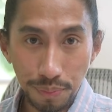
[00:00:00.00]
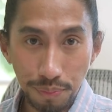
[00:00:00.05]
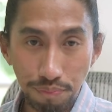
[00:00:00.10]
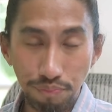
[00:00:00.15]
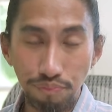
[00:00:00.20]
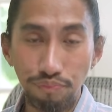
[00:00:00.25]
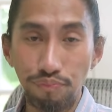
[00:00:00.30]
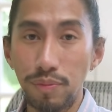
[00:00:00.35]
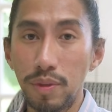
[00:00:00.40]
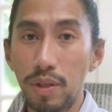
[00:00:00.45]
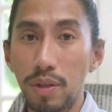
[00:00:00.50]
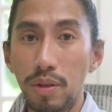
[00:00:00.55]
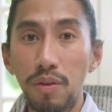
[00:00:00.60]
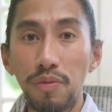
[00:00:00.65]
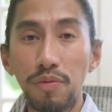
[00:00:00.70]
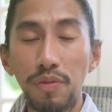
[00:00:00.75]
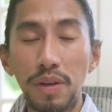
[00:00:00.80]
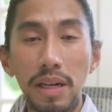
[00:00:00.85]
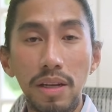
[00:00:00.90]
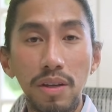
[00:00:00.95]
Mm-hmm. You
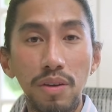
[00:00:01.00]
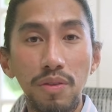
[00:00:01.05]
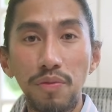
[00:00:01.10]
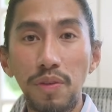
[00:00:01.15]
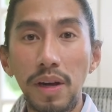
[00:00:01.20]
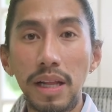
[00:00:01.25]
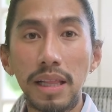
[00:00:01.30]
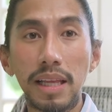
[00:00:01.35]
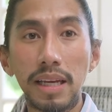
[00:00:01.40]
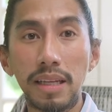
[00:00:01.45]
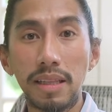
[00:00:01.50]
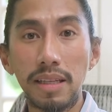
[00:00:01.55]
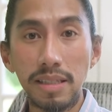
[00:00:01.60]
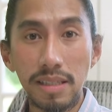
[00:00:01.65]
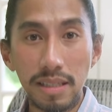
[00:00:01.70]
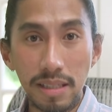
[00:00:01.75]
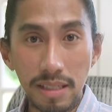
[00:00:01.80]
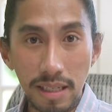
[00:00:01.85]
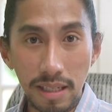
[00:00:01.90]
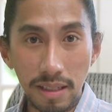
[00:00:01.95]
feel, you felt like
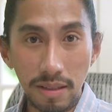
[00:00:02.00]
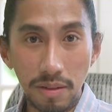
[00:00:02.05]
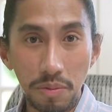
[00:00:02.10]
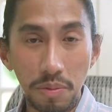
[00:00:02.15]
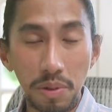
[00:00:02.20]
this is it.